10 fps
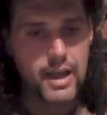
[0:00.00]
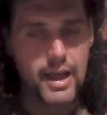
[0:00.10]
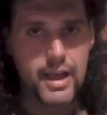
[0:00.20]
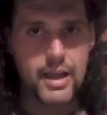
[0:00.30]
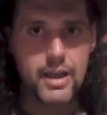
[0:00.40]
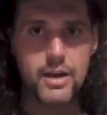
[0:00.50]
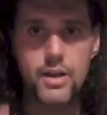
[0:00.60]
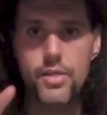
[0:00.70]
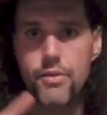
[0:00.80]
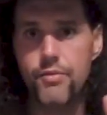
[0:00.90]

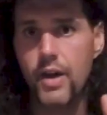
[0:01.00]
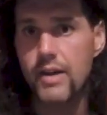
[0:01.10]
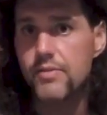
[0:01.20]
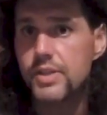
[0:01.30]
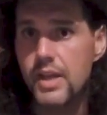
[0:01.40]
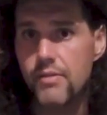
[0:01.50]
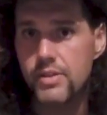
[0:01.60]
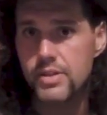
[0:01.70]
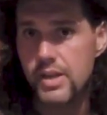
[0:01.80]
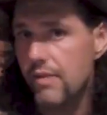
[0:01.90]
and the
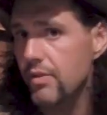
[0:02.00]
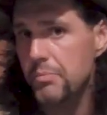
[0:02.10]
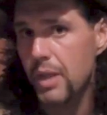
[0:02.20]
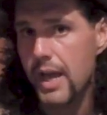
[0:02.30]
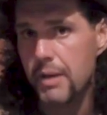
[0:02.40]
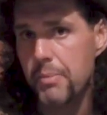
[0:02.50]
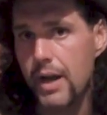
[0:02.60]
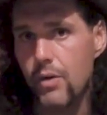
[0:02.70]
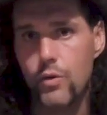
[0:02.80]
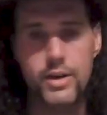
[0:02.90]
577 Black
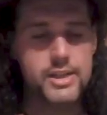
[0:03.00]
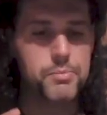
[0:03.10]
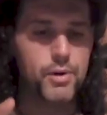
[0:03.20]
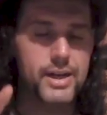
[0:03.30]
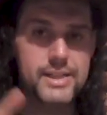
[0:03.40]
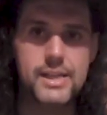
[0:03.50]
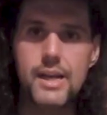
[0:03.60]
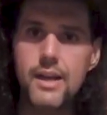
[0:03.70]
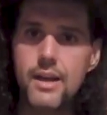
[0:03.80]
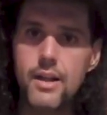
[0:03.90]
Powder Express,
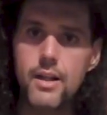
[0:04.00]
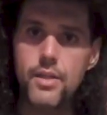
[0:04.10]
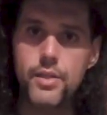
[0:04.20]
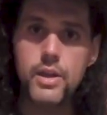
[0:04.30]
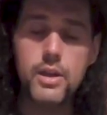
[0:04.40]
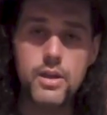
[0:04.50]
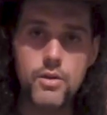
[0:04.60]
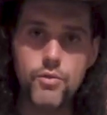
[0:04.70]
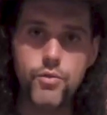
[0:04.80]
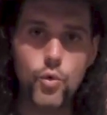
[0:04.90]

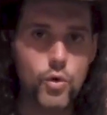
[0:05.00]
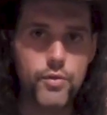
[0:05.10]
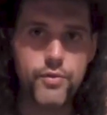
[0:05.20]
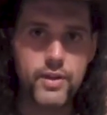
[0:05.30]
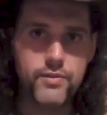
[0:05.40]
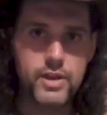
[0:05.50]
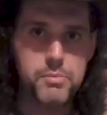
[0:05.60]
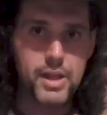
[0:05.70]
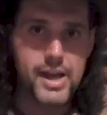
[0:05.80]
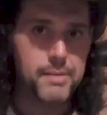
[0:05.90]
the 450
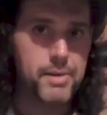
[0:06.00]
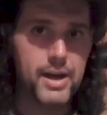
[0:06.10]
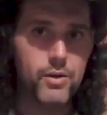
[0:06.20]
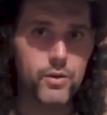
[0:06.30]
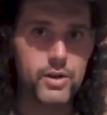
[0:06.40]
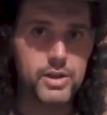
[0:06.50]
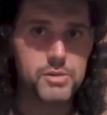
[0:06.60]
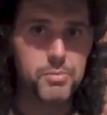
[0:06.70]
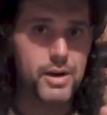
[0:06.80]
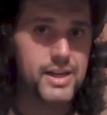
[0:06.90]
Black Powder
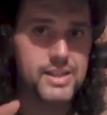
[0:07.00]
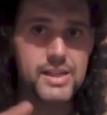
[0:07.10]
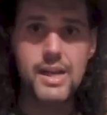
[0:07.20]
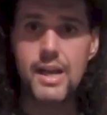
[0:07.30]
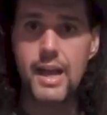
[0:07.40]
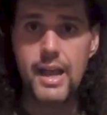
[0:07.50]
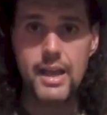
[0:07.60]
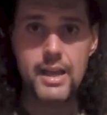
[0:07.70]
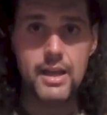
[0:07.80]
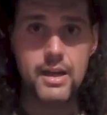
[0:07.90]
Express,
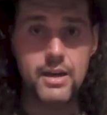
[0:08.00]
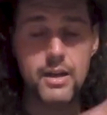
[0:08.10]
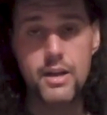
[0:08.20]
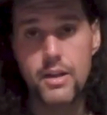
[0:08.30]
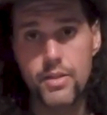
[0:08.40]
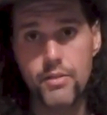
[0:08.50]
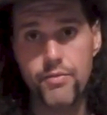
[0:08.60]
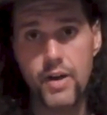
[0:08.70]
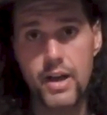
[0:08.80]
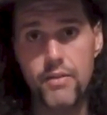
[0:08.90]
and the
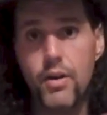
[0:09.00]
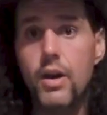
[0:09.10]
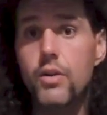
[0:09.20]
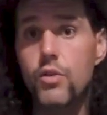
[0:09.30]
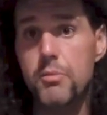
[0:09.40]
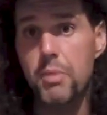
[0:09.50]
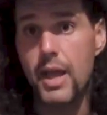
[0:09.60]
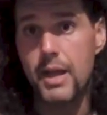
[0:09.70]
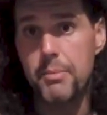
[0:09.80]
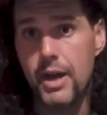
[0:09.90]
500
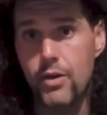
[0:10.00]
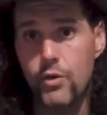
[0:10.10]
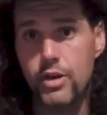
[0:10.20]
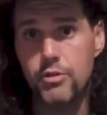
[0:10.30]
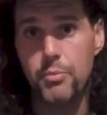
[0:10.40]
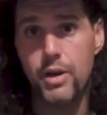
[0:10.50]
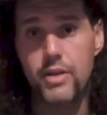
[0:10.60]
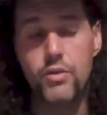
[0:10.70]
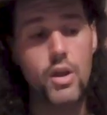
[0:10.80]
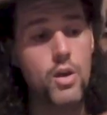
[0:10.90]
Black Powder
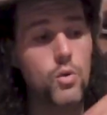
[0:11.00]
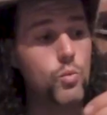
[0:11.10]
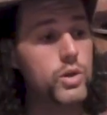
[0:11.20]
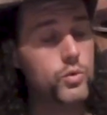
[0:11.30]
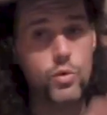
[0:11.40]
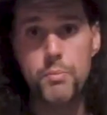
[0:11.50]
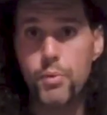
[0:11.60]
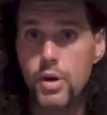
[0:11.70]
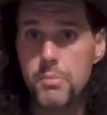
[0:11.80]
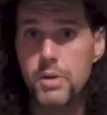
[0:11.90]
Express, which were
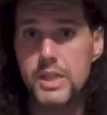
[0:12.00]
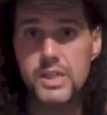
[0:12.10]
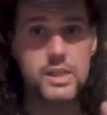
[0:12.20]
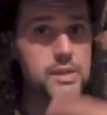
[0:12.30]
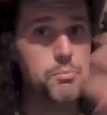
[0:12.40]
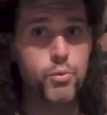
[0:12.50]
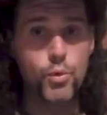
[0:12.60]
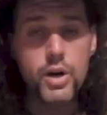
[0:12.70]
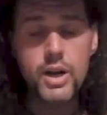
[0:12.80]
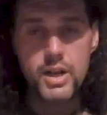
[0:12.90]
pretty much the
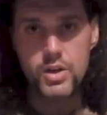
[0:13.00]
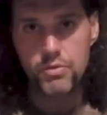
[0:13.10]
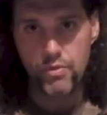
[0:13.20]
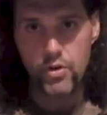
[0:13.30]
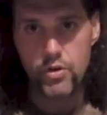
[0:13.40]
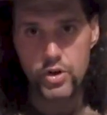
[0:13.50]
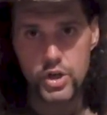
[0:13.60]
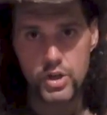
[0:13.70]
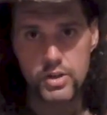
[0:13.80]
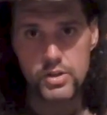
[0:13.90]
British
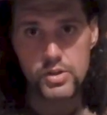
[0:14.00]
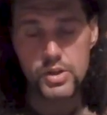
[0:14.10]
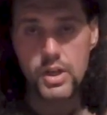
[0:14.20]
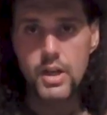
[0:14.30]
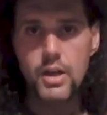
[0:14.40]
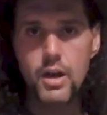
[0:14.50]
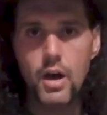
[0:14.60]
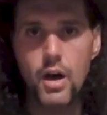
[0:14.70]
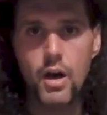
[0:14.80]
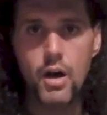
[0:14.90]
versions
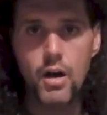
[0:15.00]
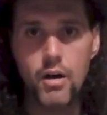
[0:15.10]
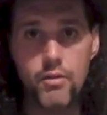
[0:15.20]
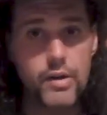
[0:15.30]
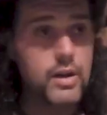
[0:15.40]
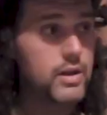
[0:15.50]
of,